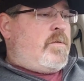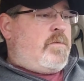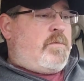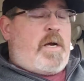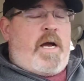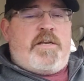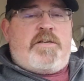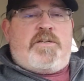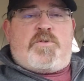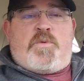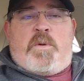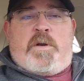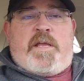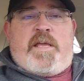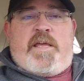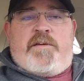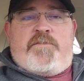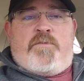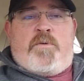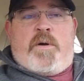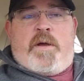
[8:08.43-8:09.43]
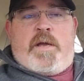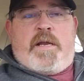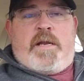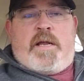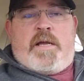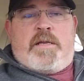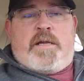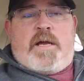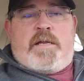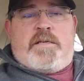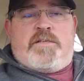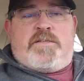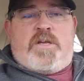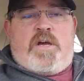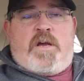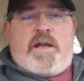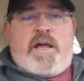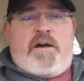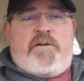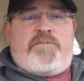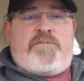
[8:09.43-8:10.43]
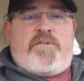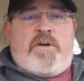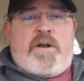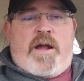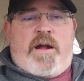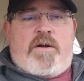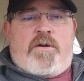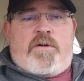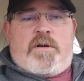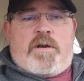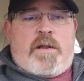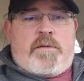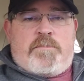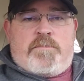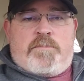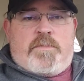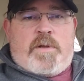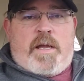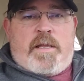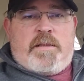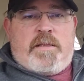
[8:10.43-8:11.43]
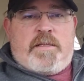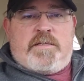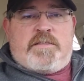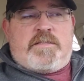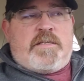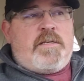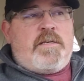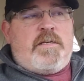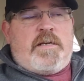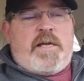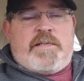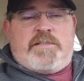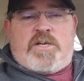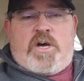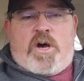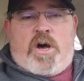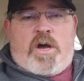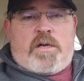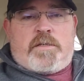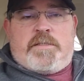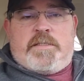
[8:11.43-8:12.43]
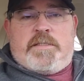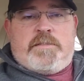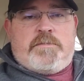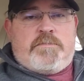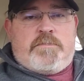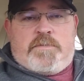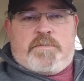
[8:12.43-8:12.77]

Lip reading: I just want a giveaway, and I just hung out for an hour, and I listened and I talked, and,